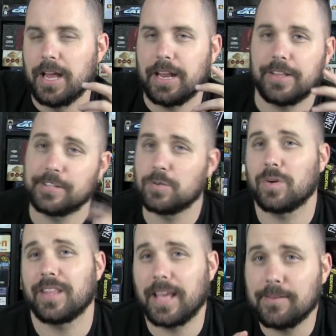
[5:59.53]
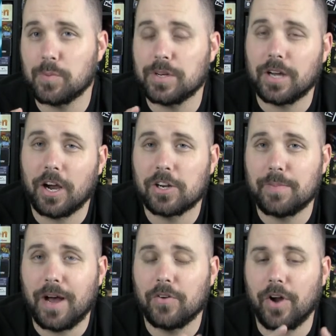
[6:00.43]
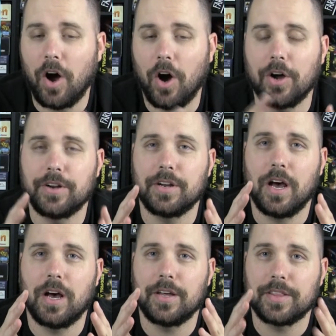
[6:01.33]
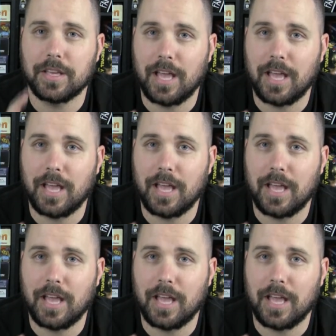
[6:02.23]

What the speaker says: Now, this is one of the games we talked about on the